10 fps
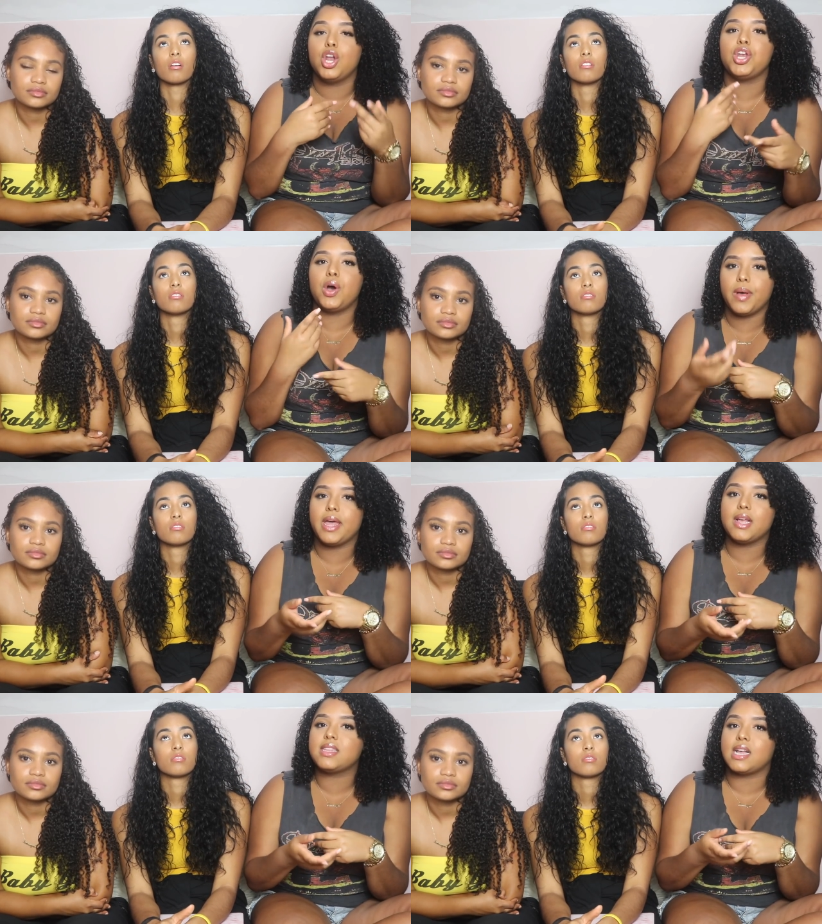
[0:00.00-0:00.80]
Speaker 1: No,
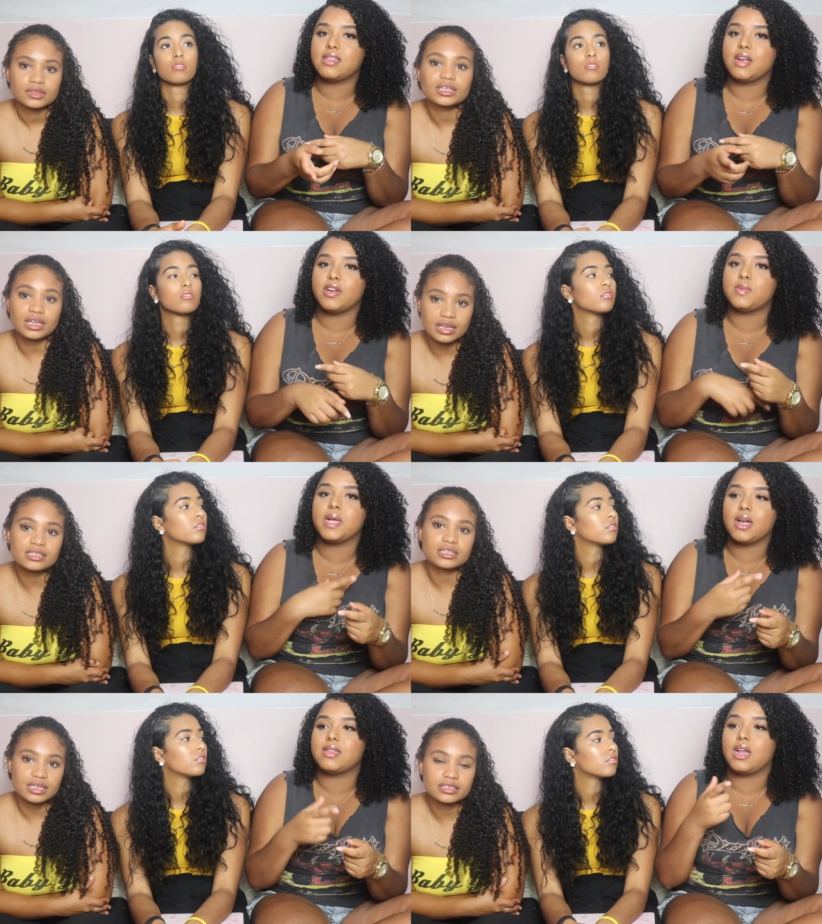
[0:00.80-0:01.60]
it is that serious
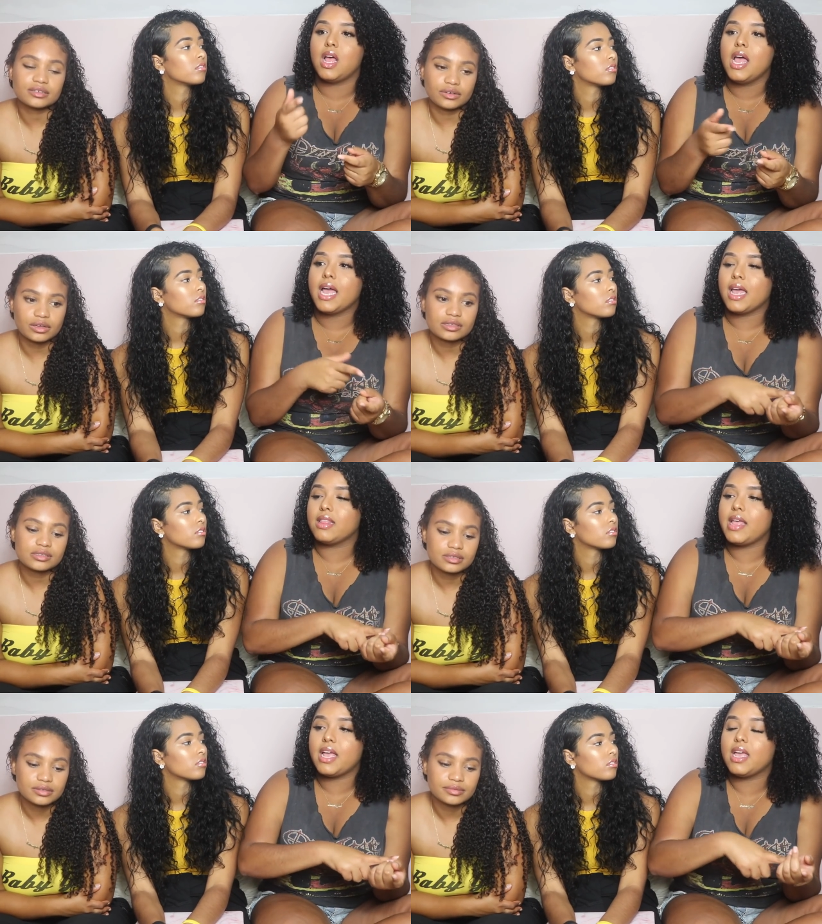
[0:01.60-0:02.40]
because that of,
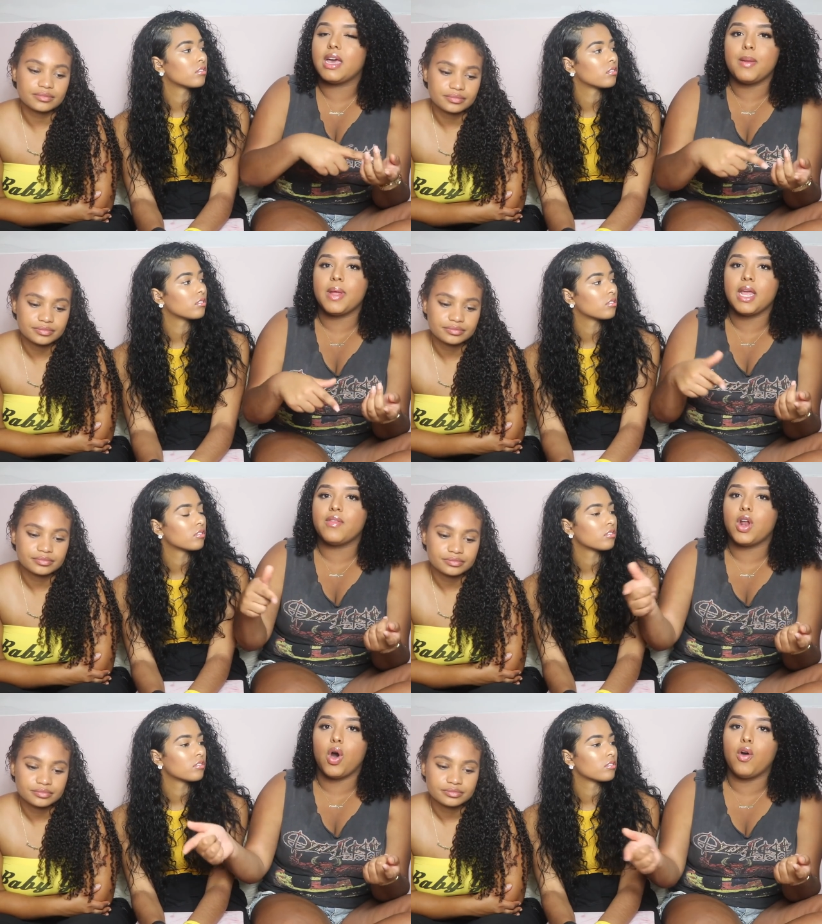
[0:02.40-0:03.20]
serious. They, he could have been
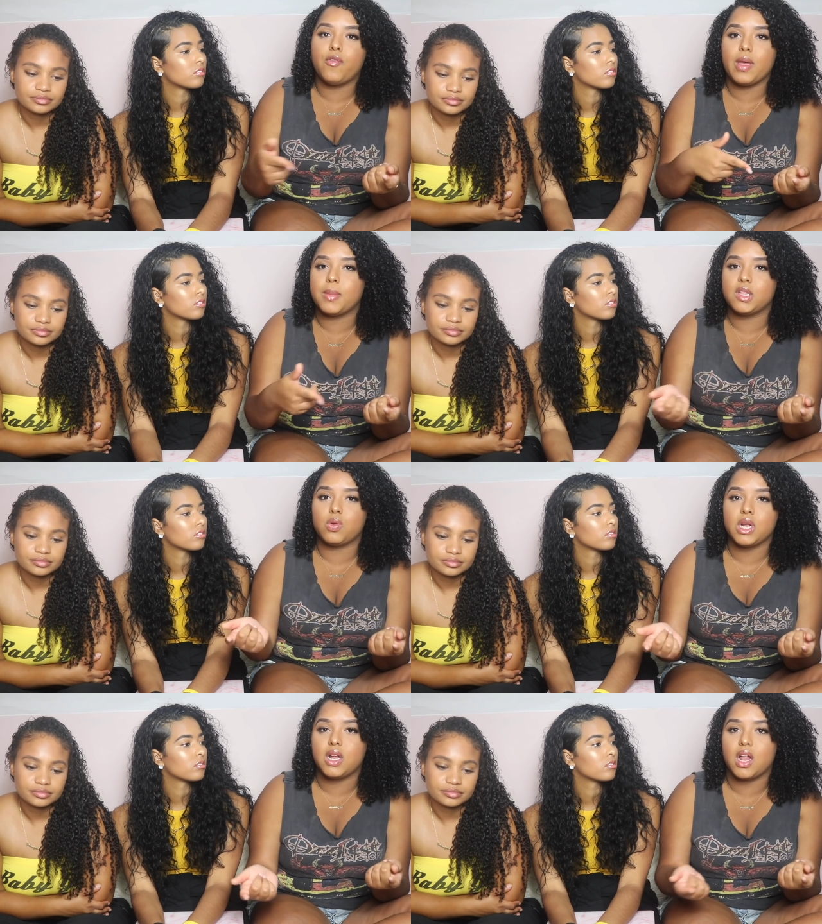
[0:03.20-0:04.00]
giving a whole family
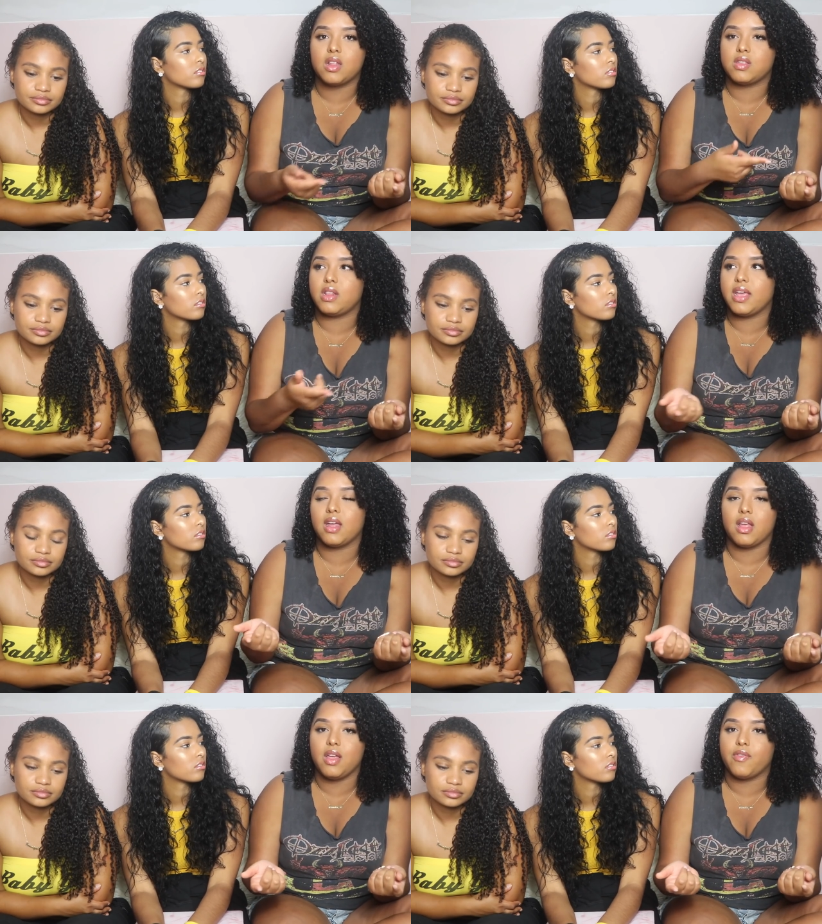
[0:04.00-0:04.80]
twenty dollars and they
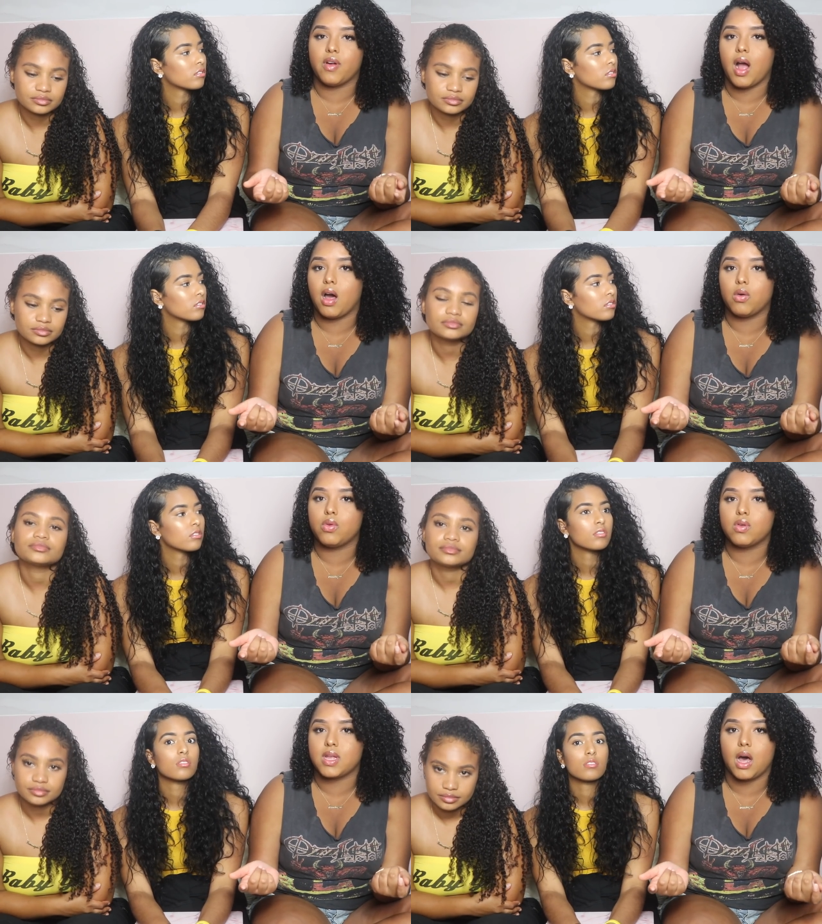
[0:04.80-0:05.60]
could eat for how who
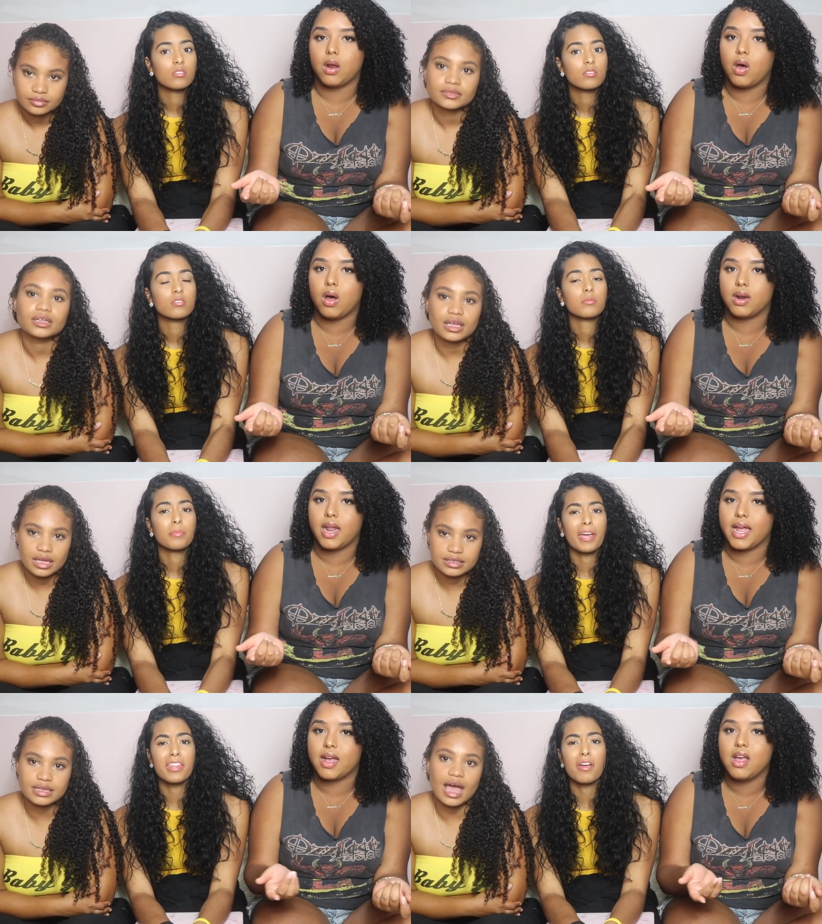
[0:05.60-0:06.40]
knows how long.
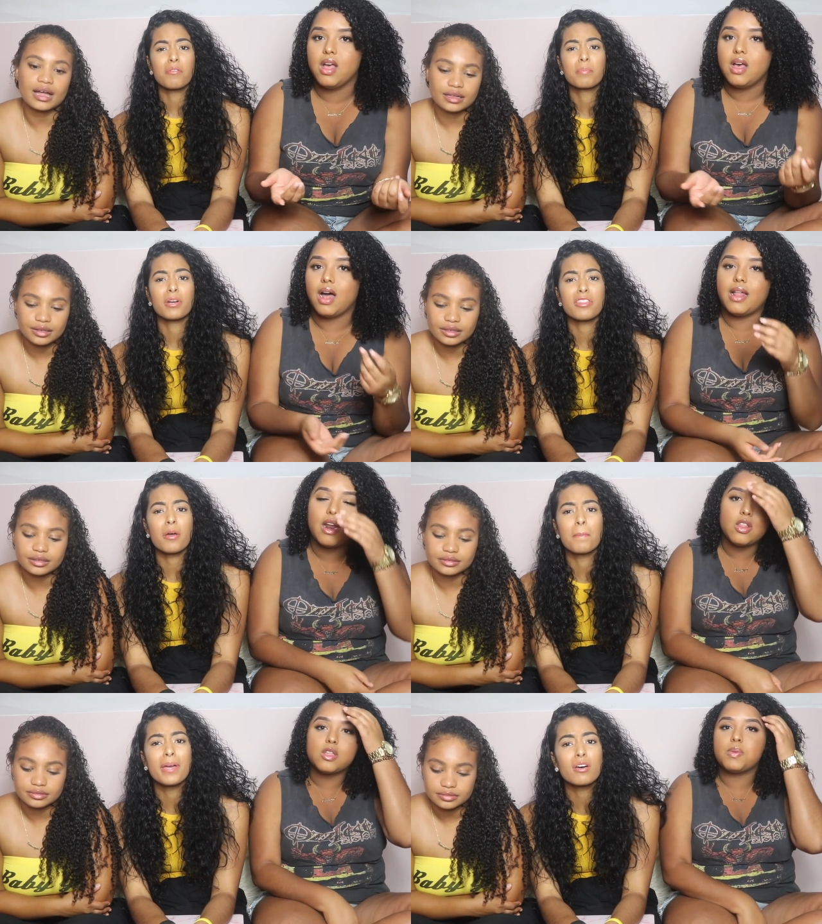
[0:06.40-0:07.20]
Like, exactly. a lot
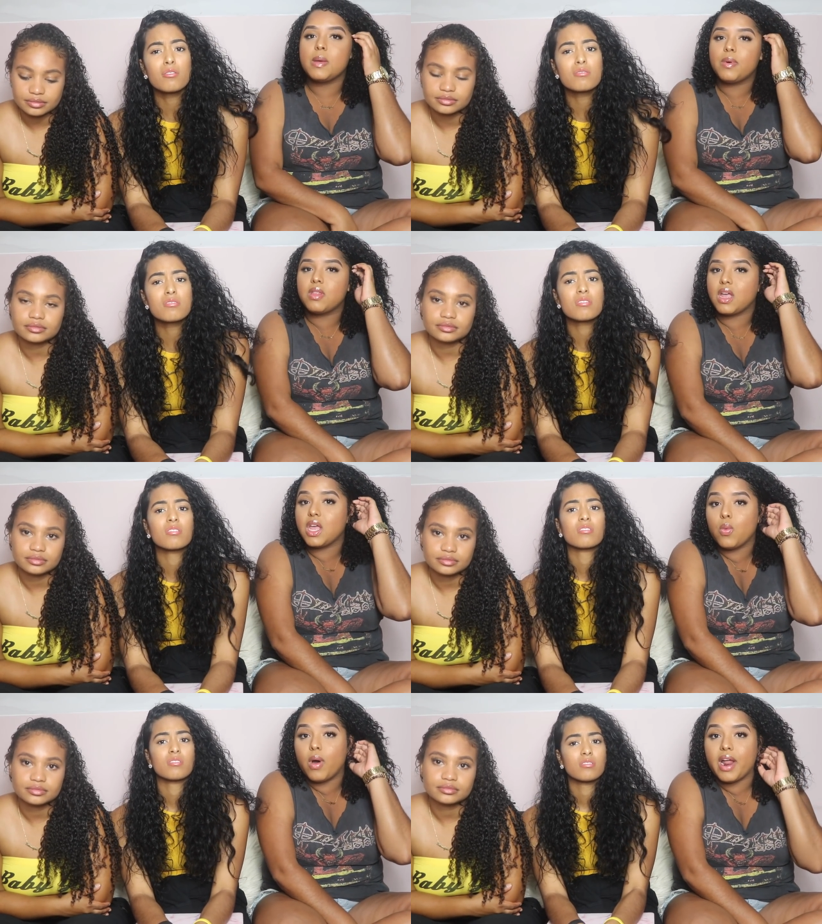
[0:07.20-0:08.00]
of those bills. people they
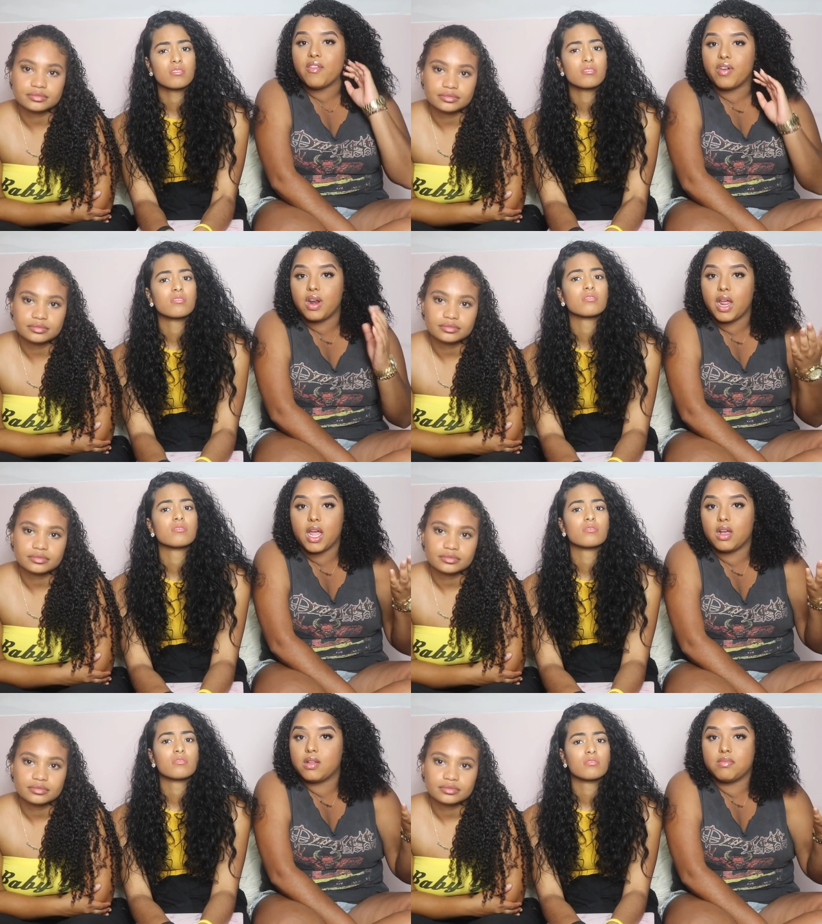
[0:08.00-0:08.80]
eat whatever. Like